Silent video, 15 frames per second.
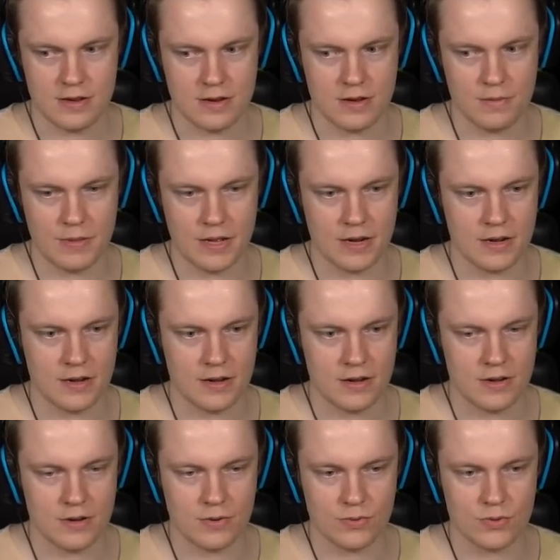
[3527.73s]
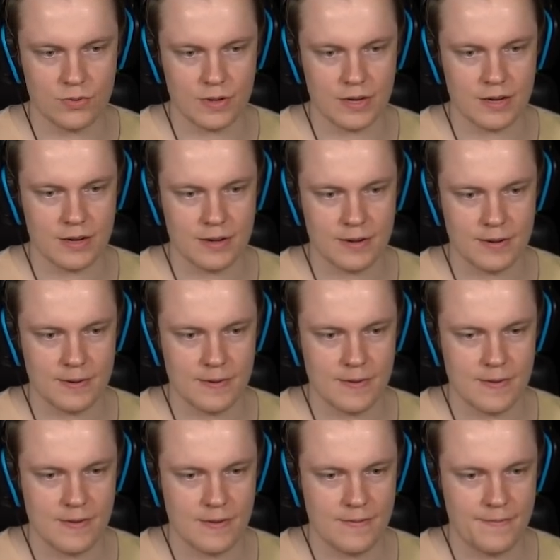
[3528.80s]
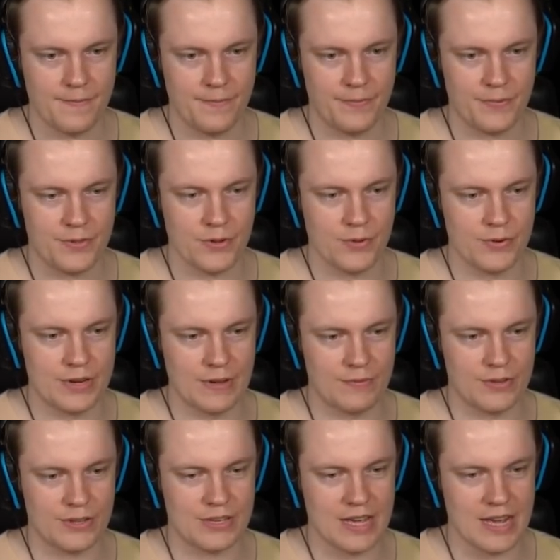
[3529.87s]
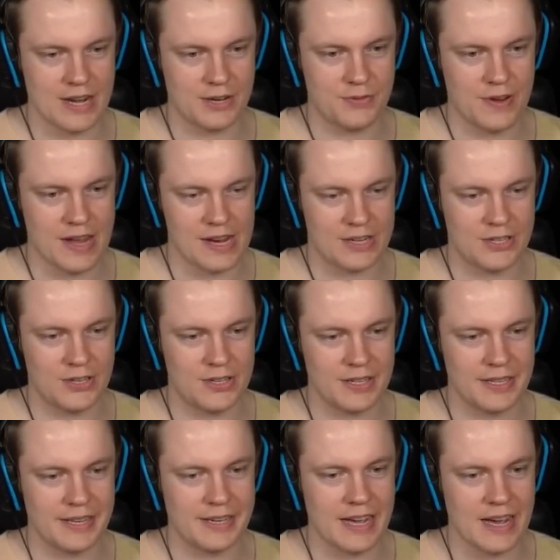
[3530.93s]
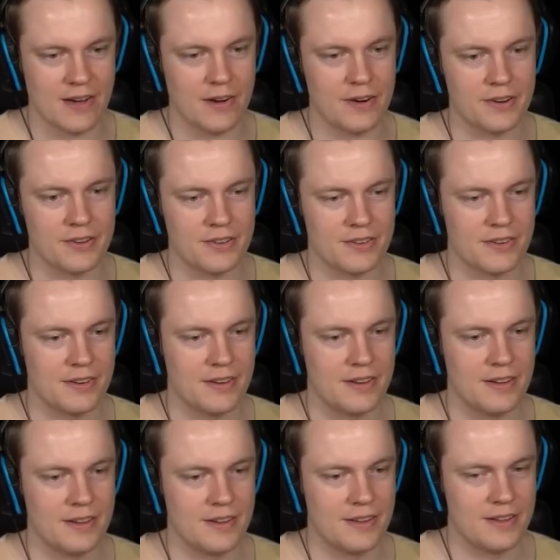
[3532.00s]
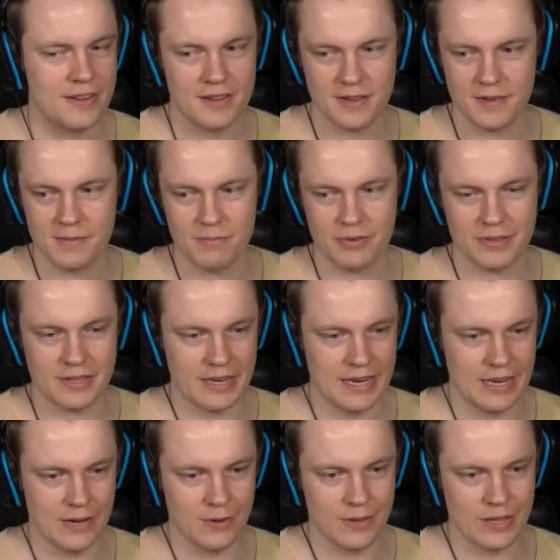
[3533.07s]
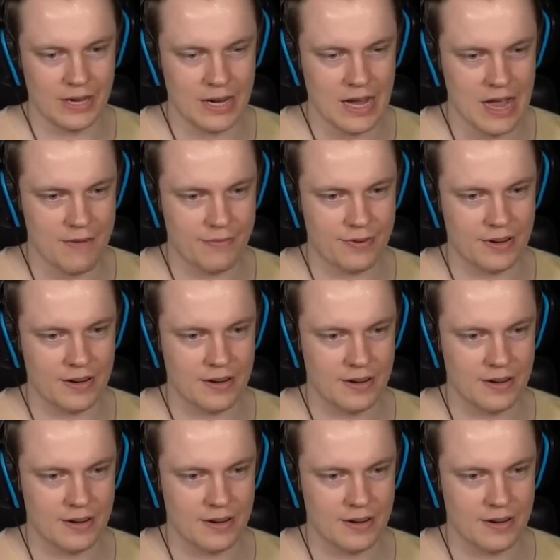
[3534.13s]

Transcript: Come on. Don't do it. Don't give the satisfaction to the doubters. Put the nail in the coffin.